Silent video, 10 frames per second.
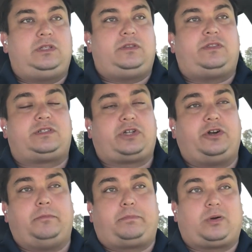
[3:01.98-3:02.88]
the
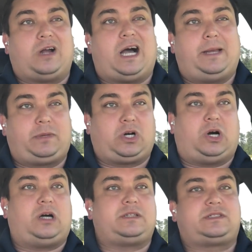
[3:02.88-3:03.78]
term prime
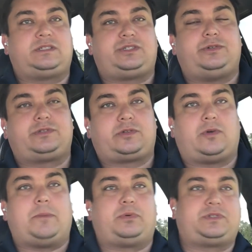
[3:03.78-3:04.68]
cost is used to
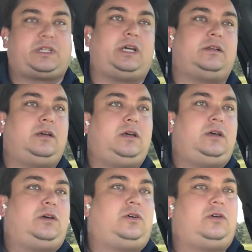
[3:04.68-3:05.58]
represent
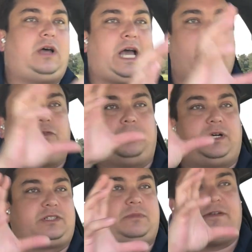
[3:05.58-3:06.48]
however
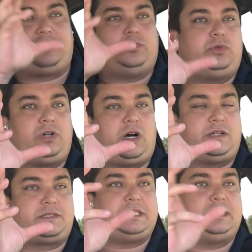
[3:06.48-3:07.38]
much my food
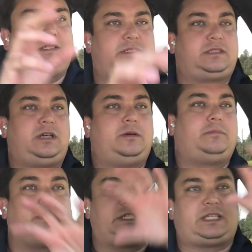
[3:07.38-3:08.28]
cost is
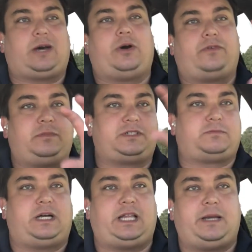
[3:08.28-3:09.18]
plus however much
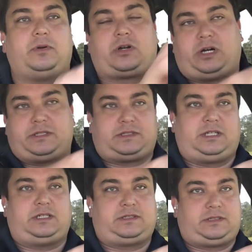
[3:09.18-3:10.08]
my labor cost
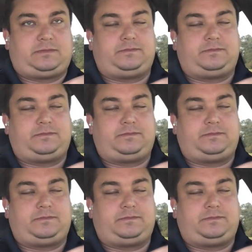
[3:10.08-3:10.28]
is.